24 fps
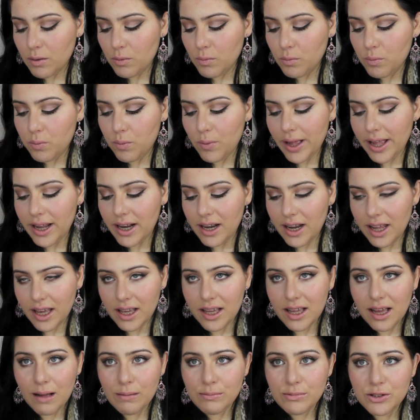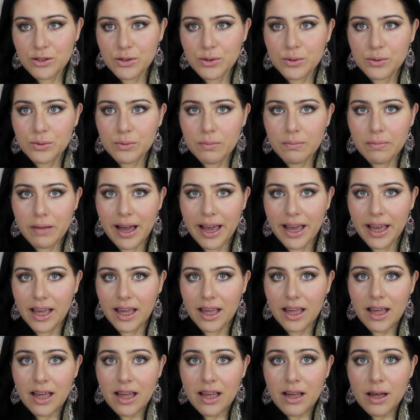when it comes to
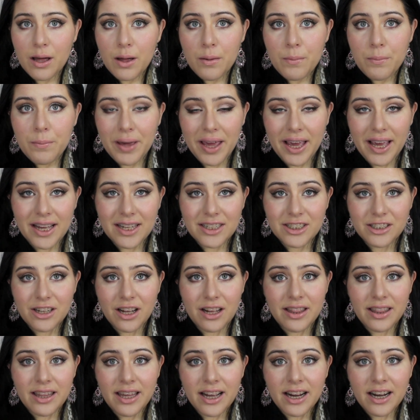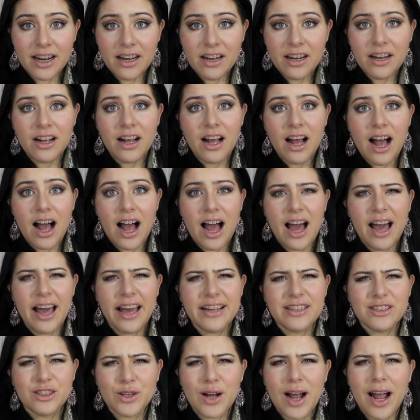my page on there,
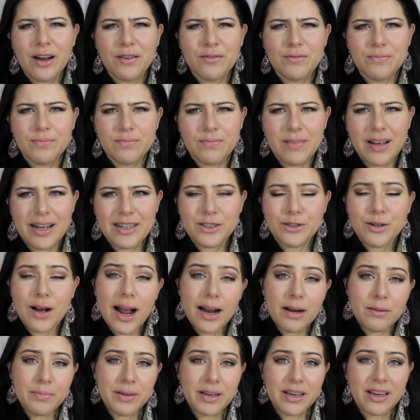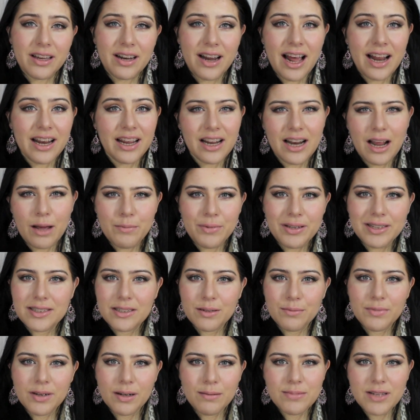I try to be good at it. I mean,
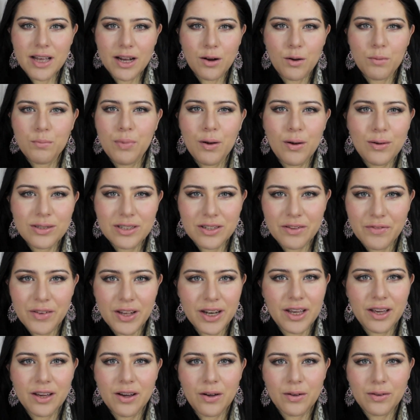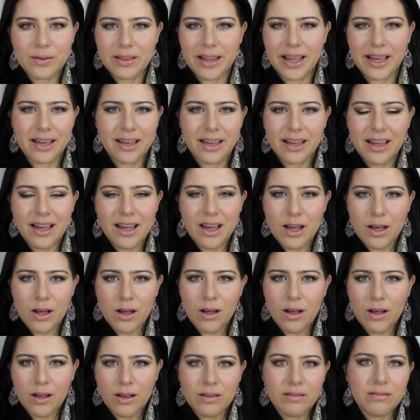sometimes I don't post a video, like
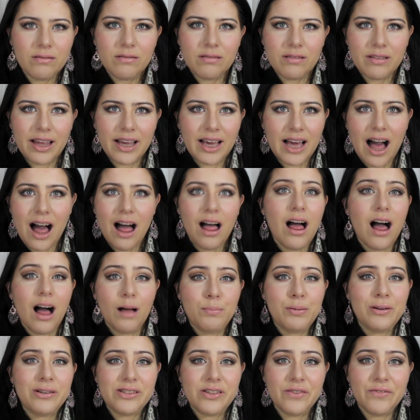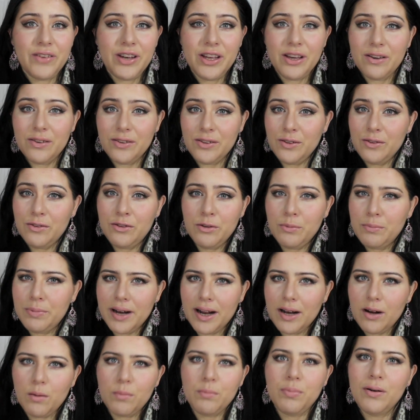I'll post a video on YouTube,
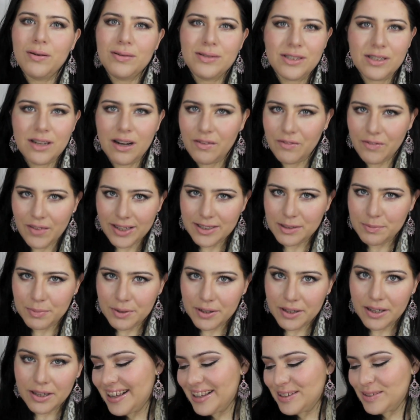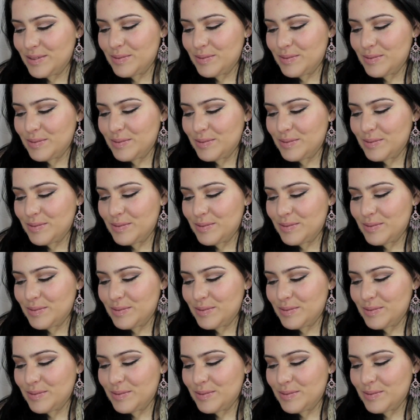but I don't post it on Facebook.